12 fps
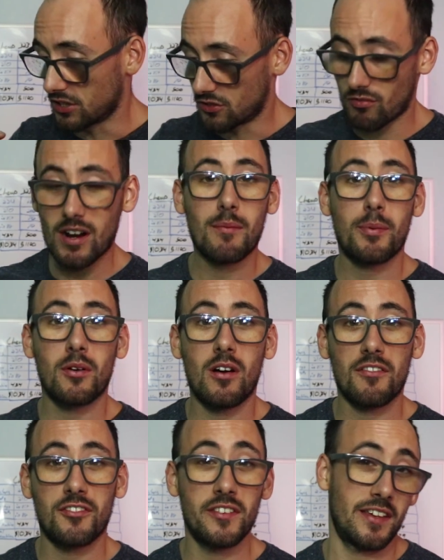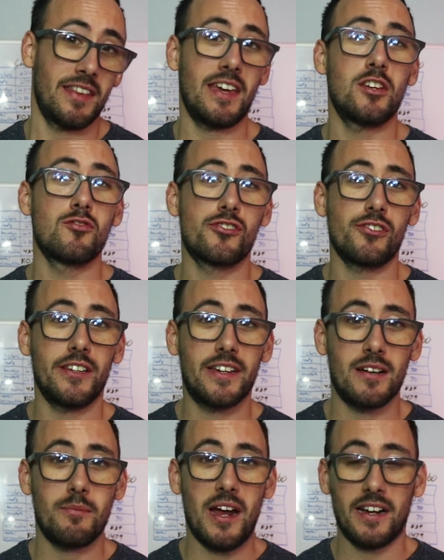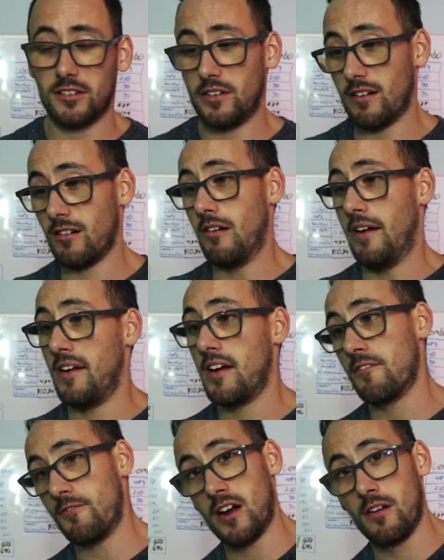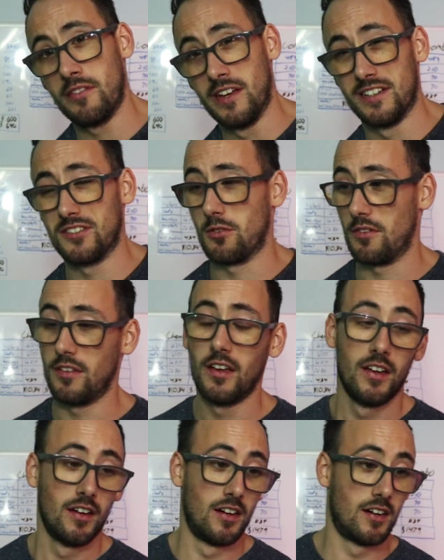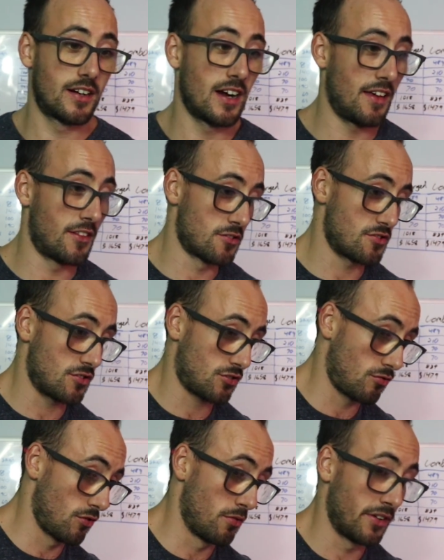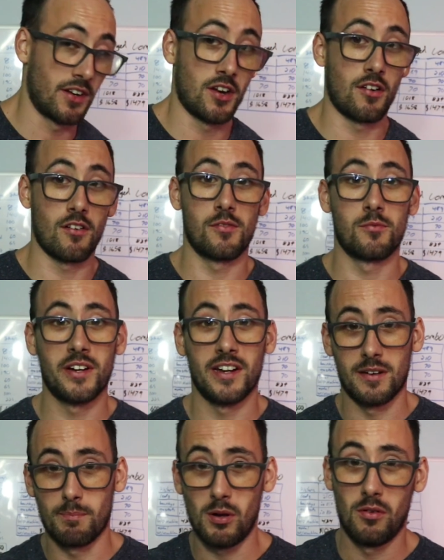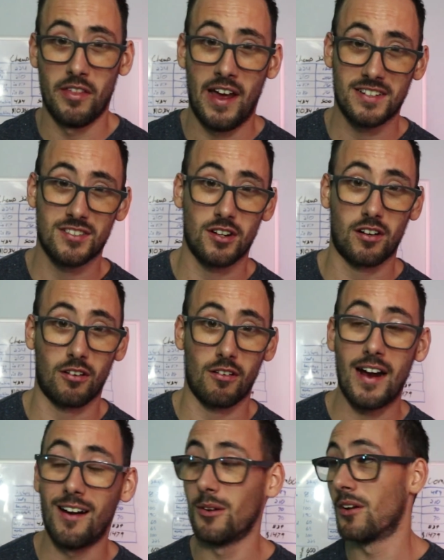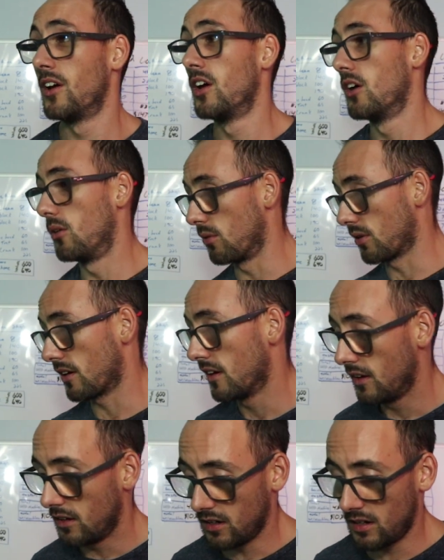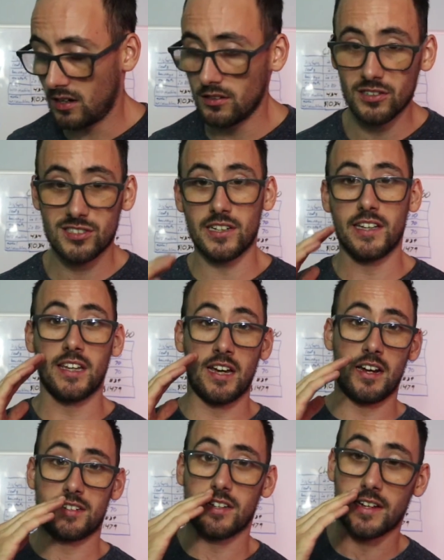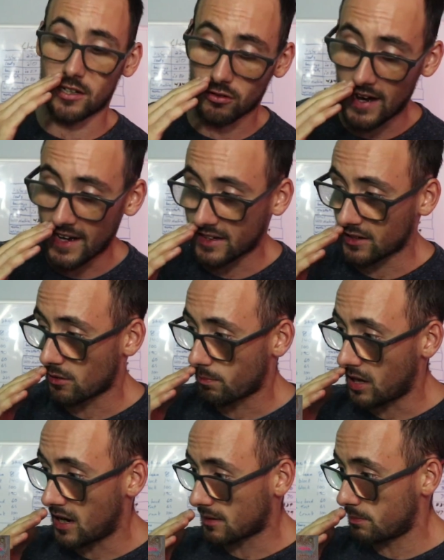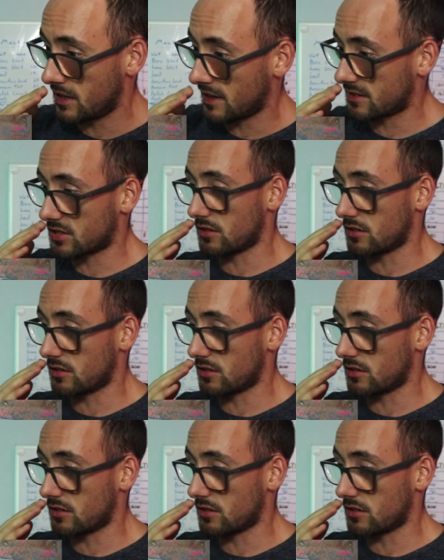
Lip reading: You drop it off and then they usually come back and they're like, oh, hey, I found this, or oh God, there's a screw in here and we need to pull that sucker out. Or, looks like you got a slight crack in your block, buddy,